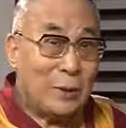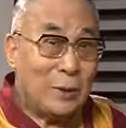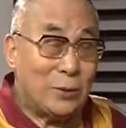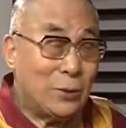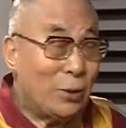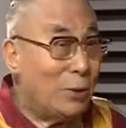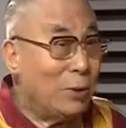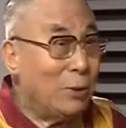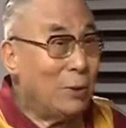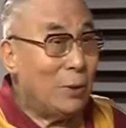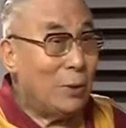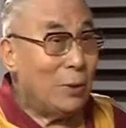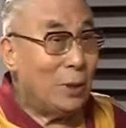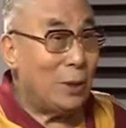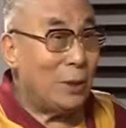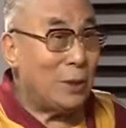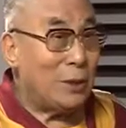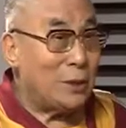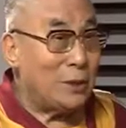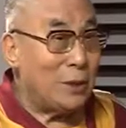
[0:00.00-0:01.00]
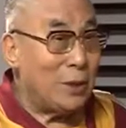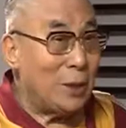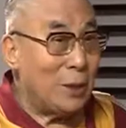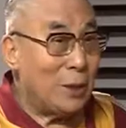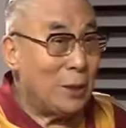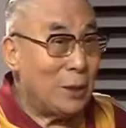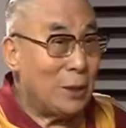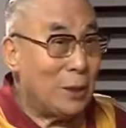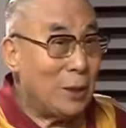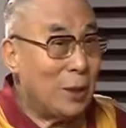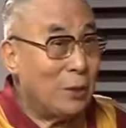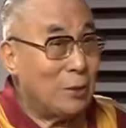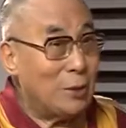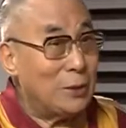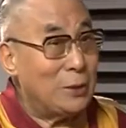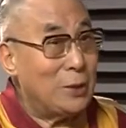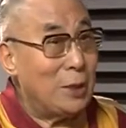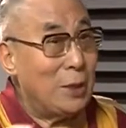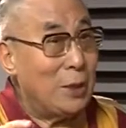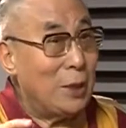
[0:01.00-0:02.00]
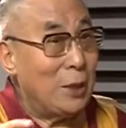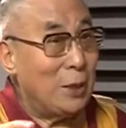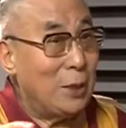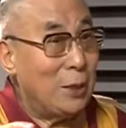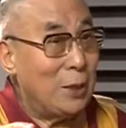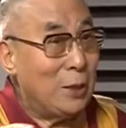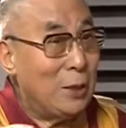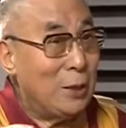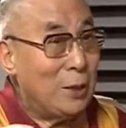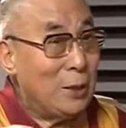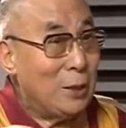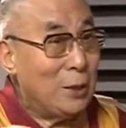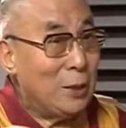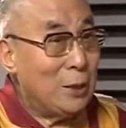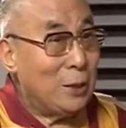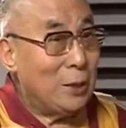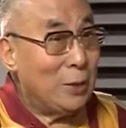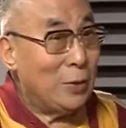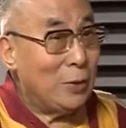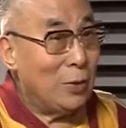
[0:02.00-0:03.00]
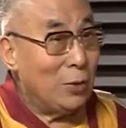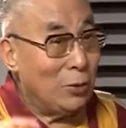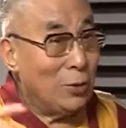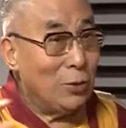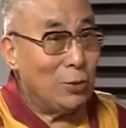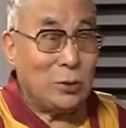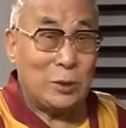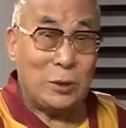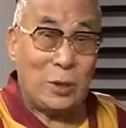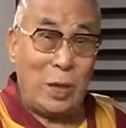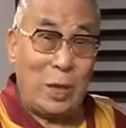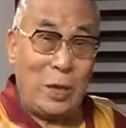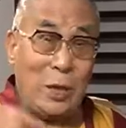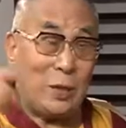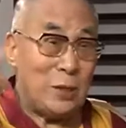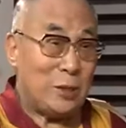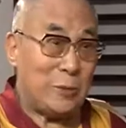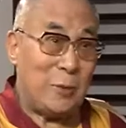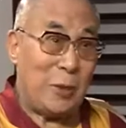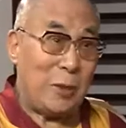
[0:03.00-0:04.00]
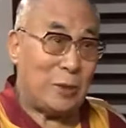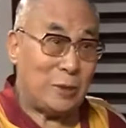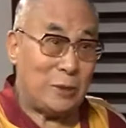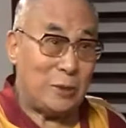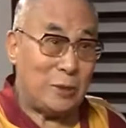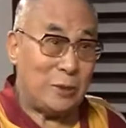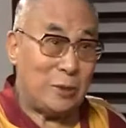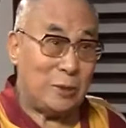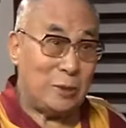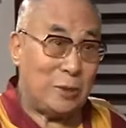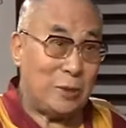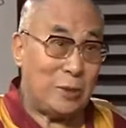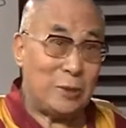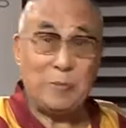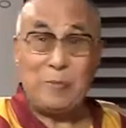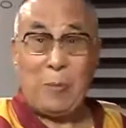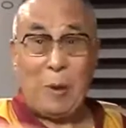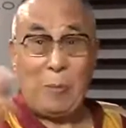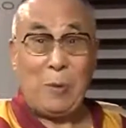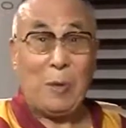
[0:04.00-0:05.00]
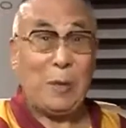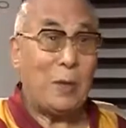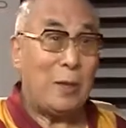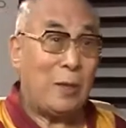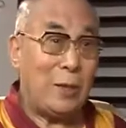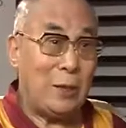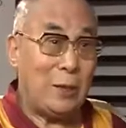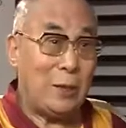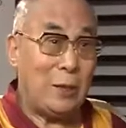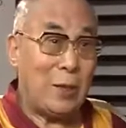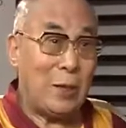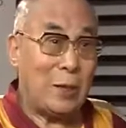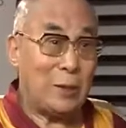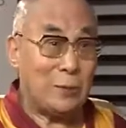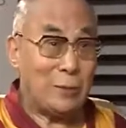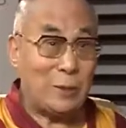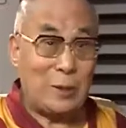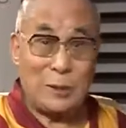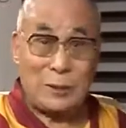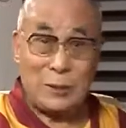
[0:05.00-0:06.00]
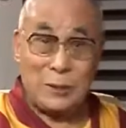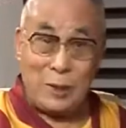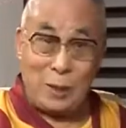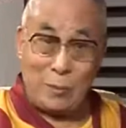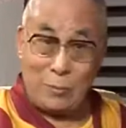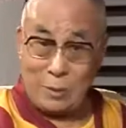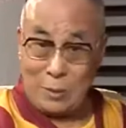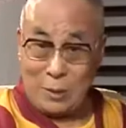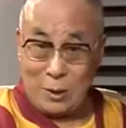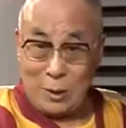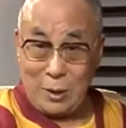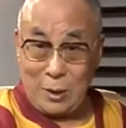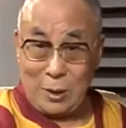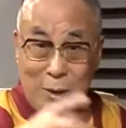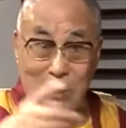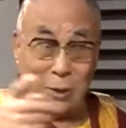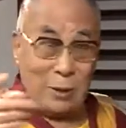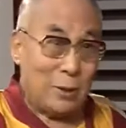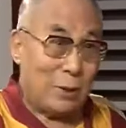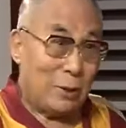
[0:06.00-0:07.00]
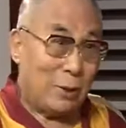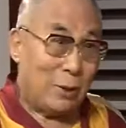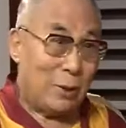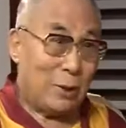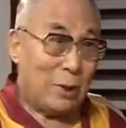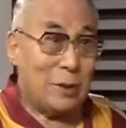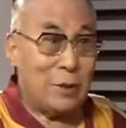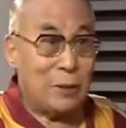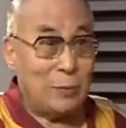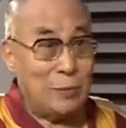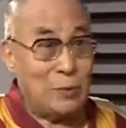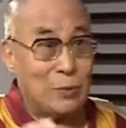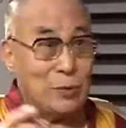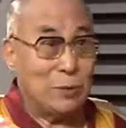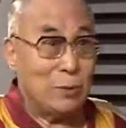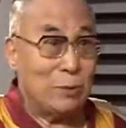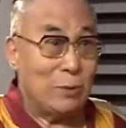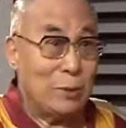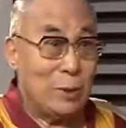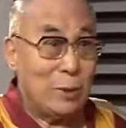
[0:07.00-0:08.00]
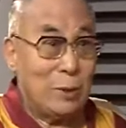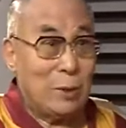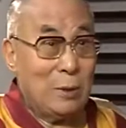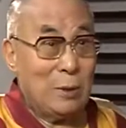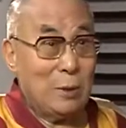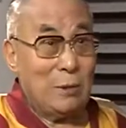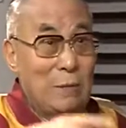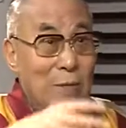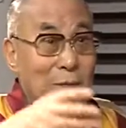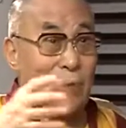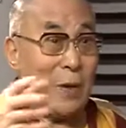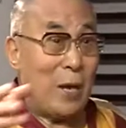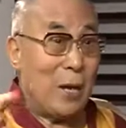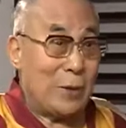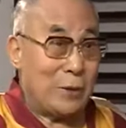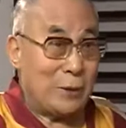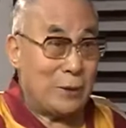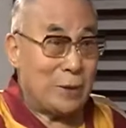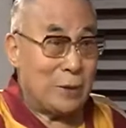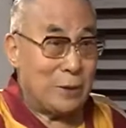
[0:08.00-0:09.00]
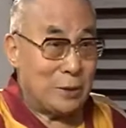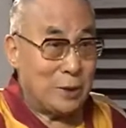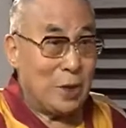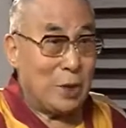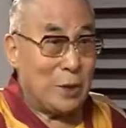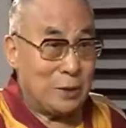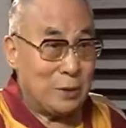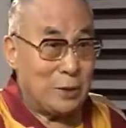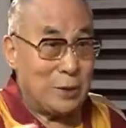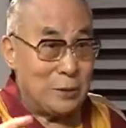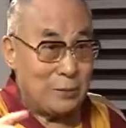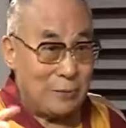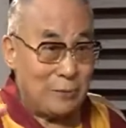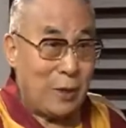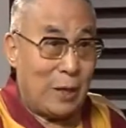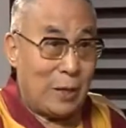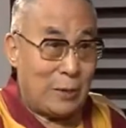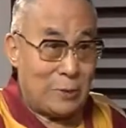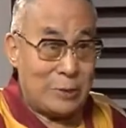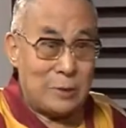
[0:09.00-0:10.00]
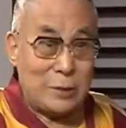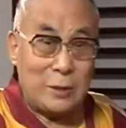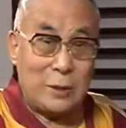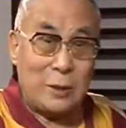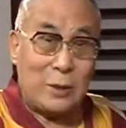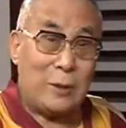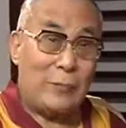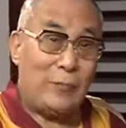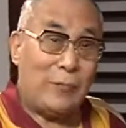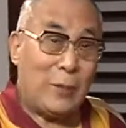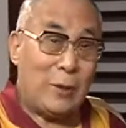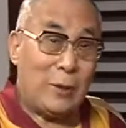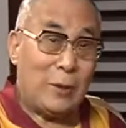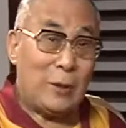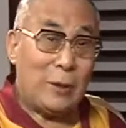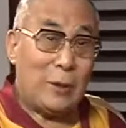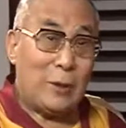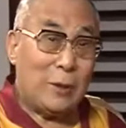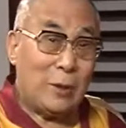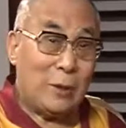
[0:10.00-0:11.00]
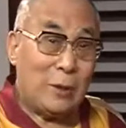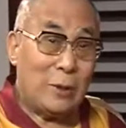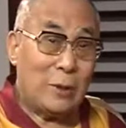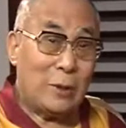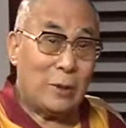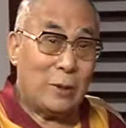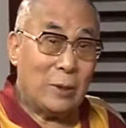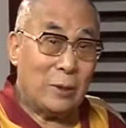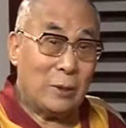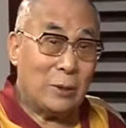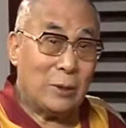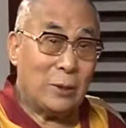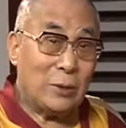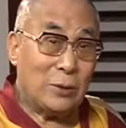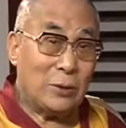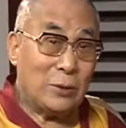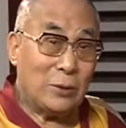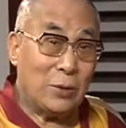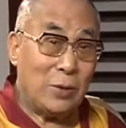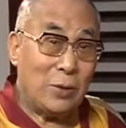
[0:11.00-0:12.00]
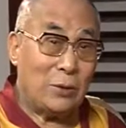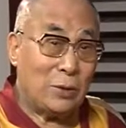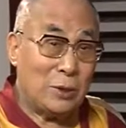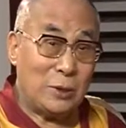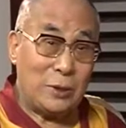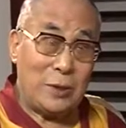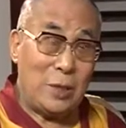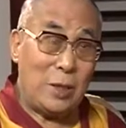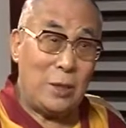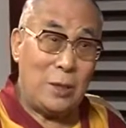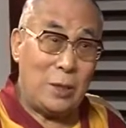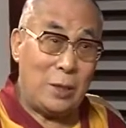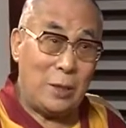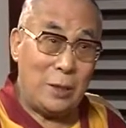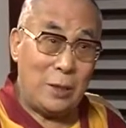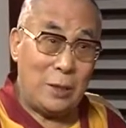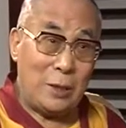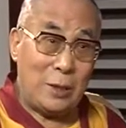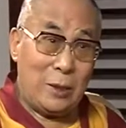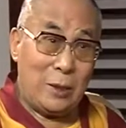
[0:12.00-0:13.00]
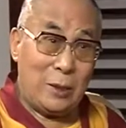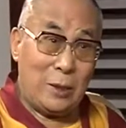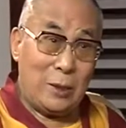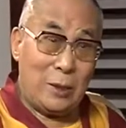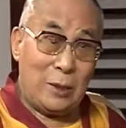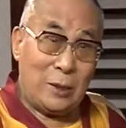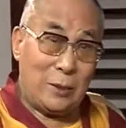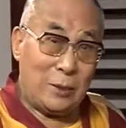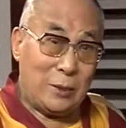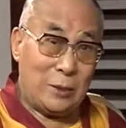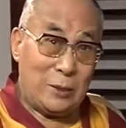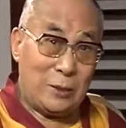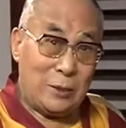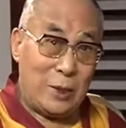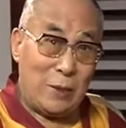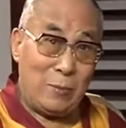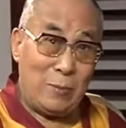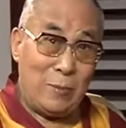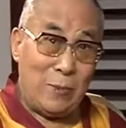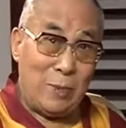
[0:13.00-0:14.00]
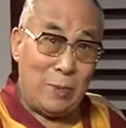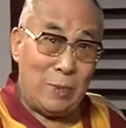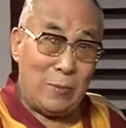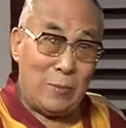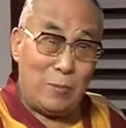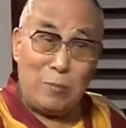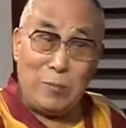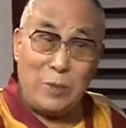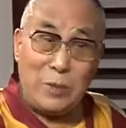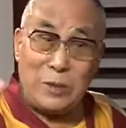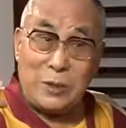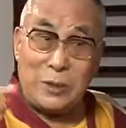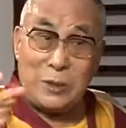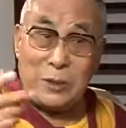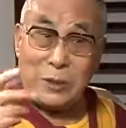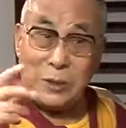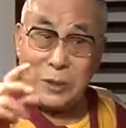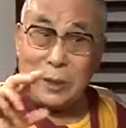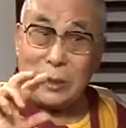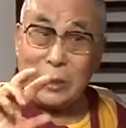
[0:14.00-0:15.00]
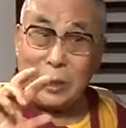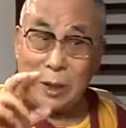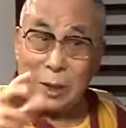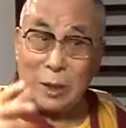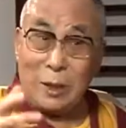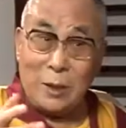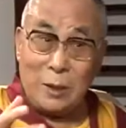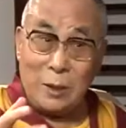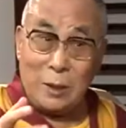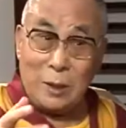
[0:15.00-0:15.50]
So let us see. Now recently, although you say, I express this publicly, as well as some individual friends, Chinese friends. So recently, it is some mixed signal.